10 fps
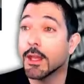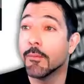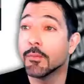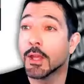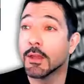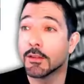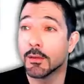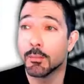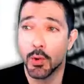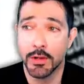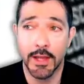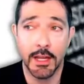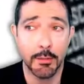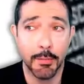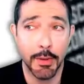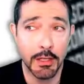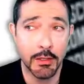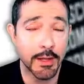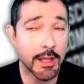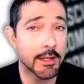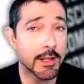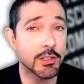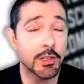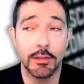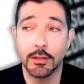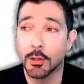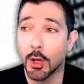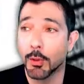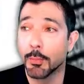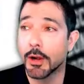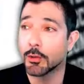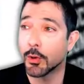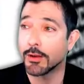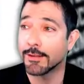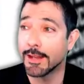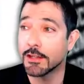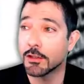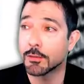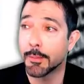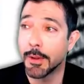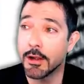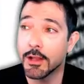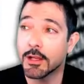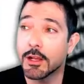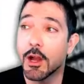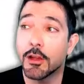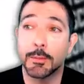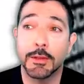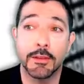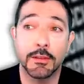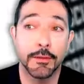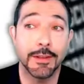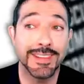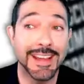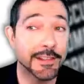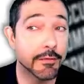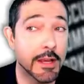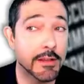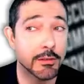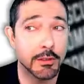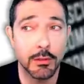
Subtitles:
This important document by the United Nations and global partner organizations prepared under the auspices of the Science Advisory Group of